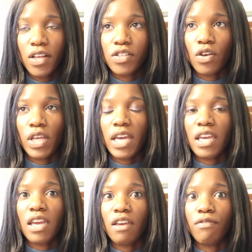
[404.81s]
So
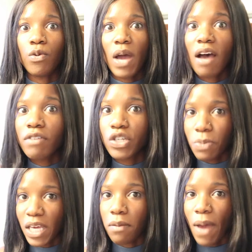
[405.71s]
like, if you have a
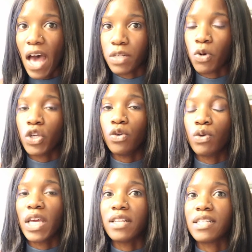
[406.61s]
Jamaican passport, you
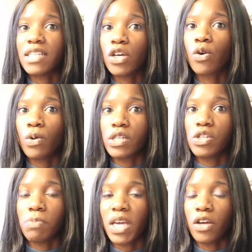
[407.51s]
can still go to
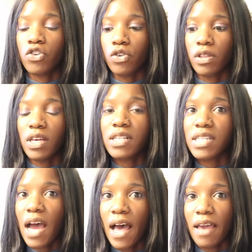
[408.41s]
Jamaica during this
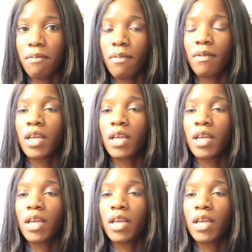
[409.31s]
time,